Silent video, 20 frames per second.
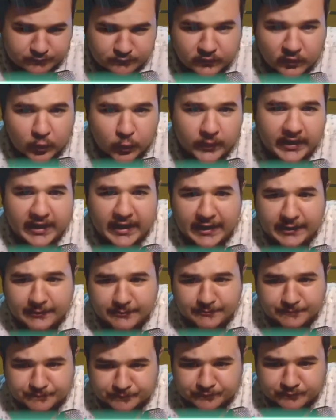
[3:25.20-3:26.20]
queen
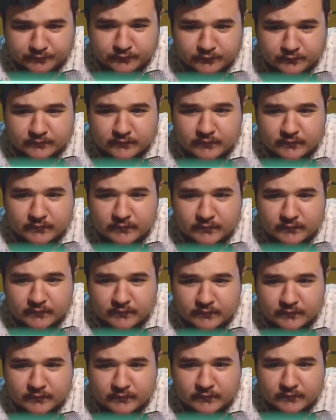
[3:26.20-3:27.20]
e8.
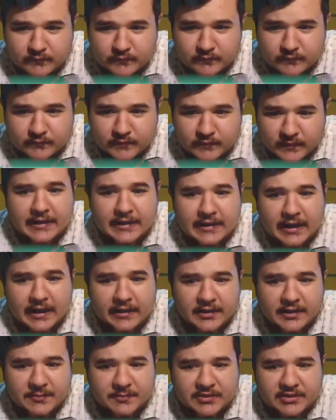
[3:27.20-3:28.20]
Now in this
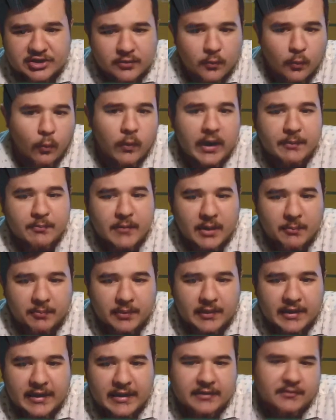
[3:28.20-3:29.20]
position, white might
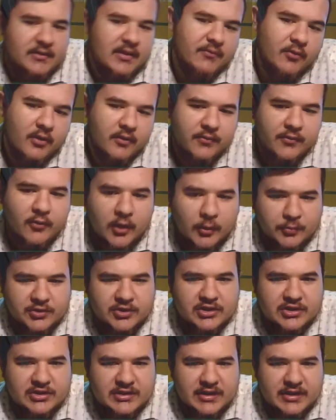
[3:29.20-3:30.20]
play. They've got a few
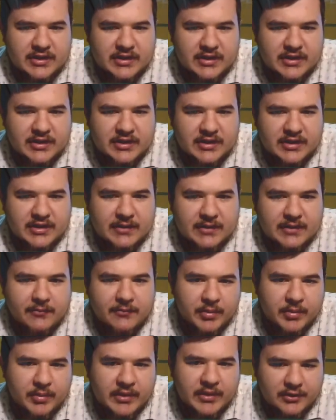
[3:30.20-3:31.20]
options. They've got like
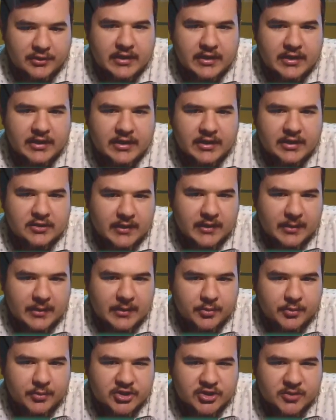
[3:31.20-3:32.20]
b3 to play bishop
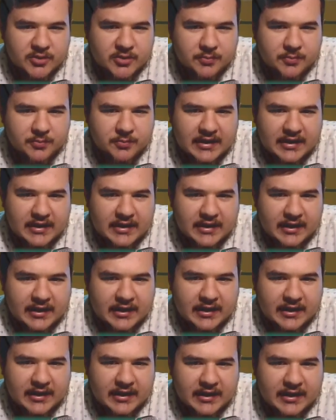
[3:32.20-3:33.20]

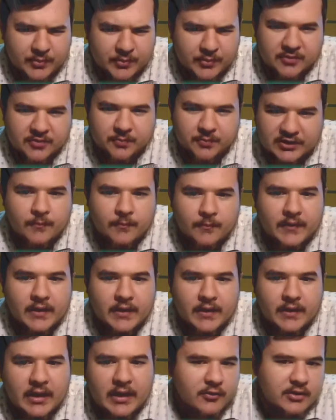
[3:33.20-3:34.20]
b2, and you
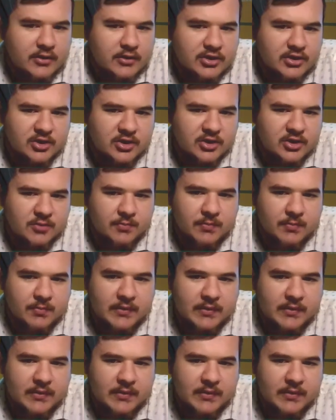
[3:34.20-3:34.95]
can just play a5.